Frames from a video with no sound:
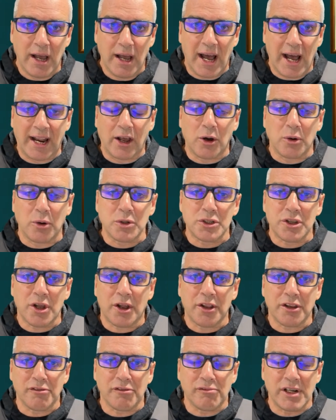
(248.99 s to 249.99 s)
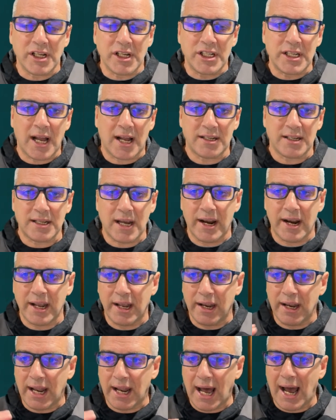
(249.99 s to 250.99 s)
And I always thought that Restart Saturday
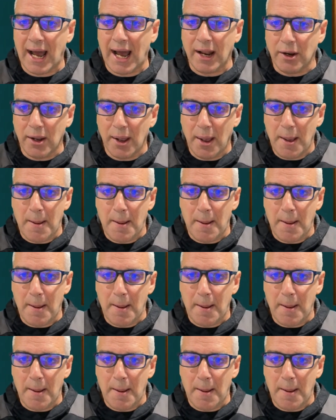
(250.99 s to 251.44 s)
at 9